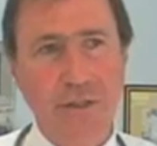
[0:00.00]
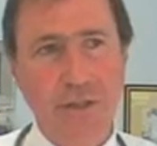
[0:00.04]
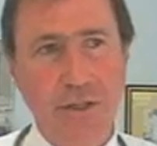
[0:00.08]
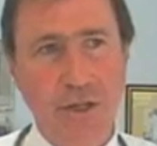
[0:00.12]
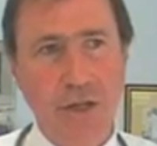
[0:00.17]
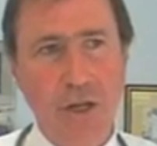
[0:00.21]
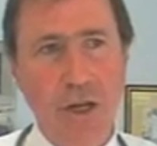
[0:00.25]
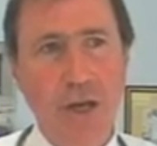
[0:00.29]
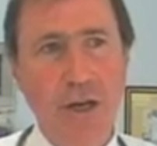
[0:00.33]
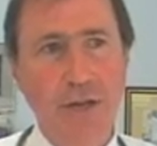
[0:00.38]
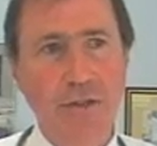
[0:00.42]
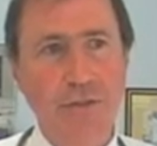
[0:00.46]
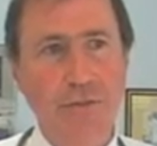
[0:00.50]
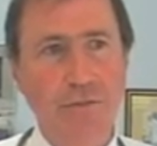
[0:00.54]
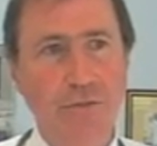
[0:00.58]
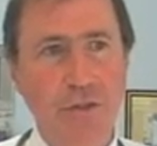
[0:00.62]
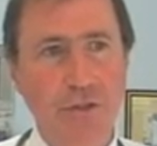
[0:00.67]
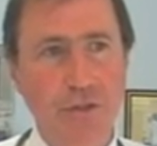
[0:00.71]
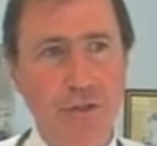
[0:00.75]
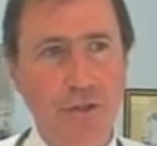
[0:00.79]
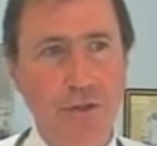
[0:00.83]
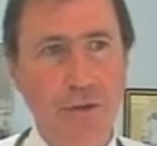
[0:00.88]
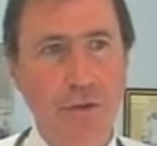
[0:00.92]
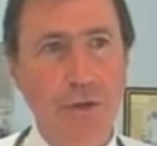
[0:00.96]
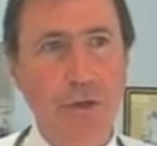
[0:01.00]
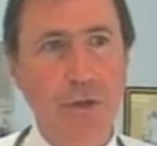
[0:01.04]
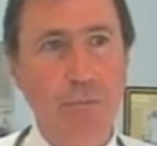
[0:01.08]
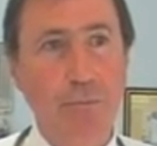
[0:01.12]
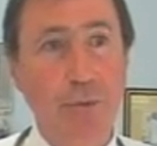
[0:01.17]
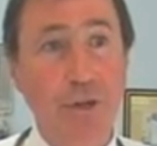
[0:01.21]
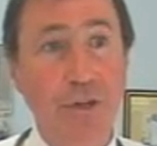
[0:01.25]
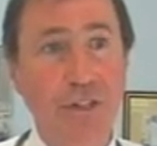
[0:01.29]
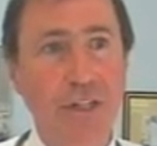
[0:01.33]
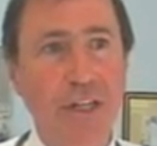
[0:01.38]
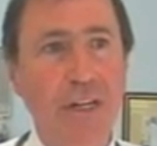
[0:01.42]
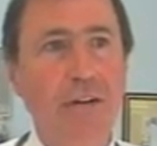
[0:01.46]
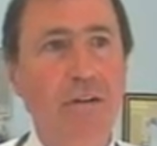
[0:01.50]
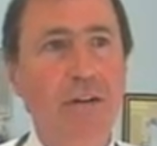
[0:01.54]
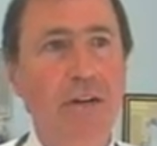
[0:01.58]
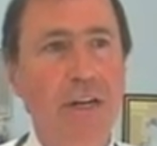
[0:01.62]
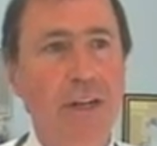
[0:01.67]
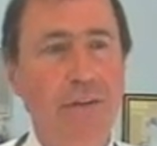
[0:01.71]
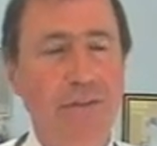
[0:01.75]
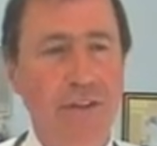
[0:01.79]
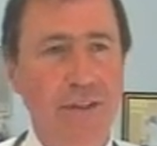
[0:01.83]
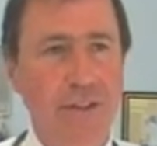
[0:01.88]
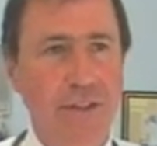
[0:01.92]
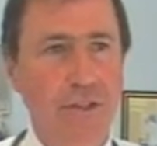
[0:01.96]
is a cause of concern,
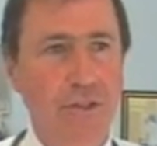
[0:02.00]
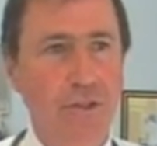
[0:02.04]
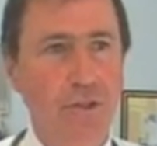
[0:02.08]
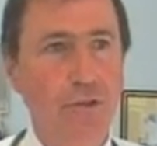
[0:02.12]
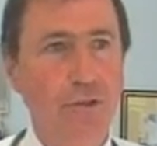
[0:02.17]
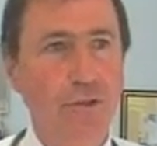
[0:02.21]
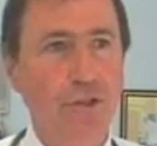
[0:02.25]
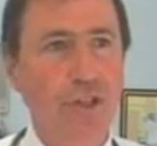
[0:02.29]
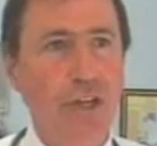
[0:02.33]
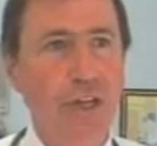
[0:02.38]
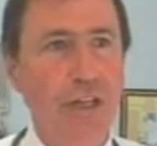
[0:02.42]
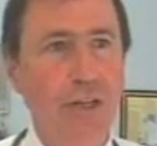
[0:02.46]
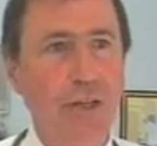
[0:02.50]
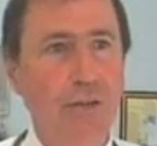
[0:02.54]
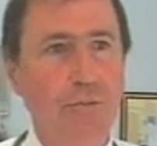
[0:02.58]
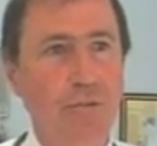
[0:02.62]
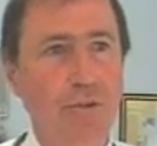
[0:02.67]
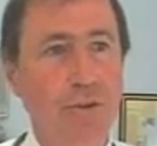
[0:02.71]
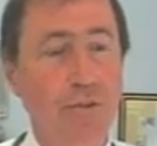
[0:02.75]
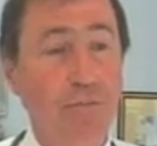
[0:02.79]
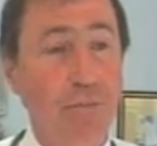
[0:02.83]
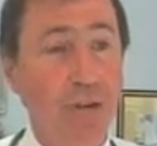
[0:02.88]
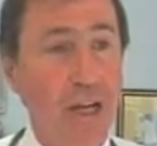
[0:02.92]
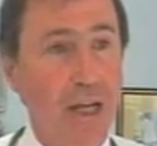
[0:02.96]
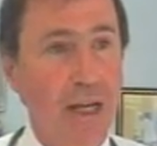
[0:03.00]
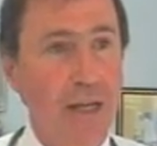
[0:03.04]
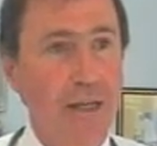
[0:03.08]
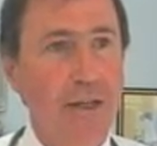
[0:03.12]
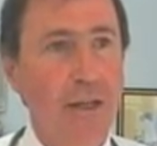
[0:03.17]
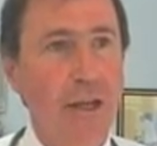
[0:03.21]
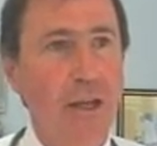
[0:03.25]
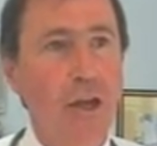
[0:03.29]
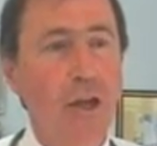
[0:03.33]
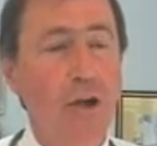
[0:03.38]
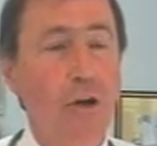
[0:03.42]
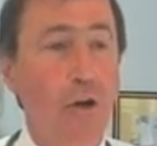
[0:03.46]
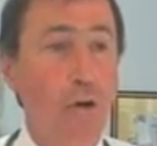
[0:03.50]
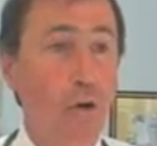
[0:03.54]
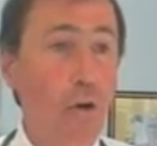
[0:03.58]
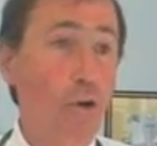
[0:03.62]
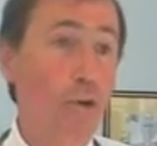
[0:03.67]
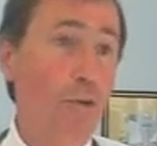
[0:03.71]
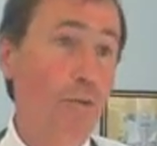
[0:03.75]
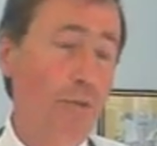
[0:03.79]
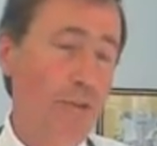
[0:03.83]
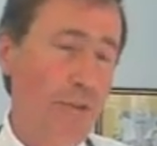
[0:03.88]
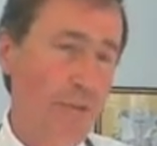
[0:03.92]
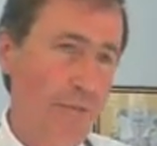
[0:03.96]
particularly if it's associated with blood
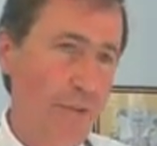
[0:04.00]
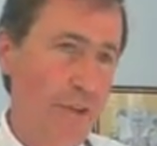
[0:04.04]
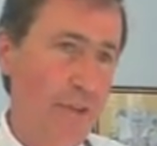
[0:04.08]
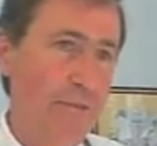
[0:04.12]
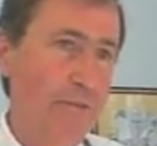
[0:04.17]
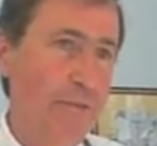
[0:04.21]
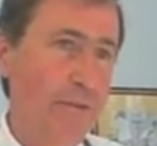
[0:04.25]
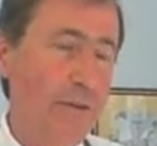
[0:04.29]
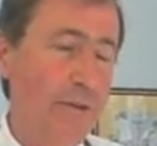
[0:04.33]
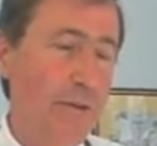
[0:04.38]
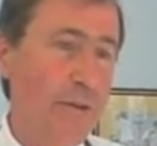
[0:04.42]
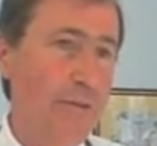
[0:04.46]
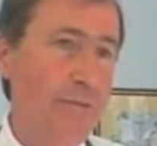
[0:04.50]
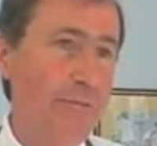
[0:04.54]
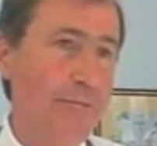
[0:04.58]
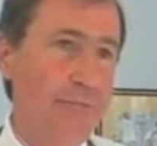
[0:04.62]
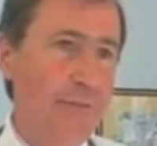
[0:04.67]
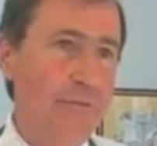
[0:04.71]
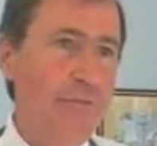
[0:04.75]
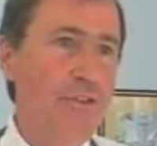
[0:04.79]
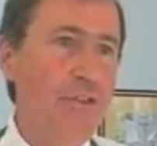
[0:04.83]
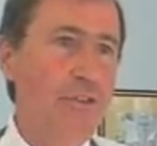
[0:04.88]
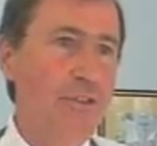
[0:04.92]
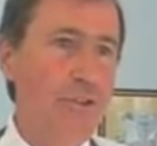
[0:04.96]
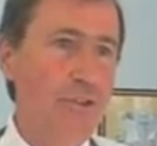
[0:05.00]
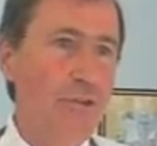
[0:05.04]
or with fever. If the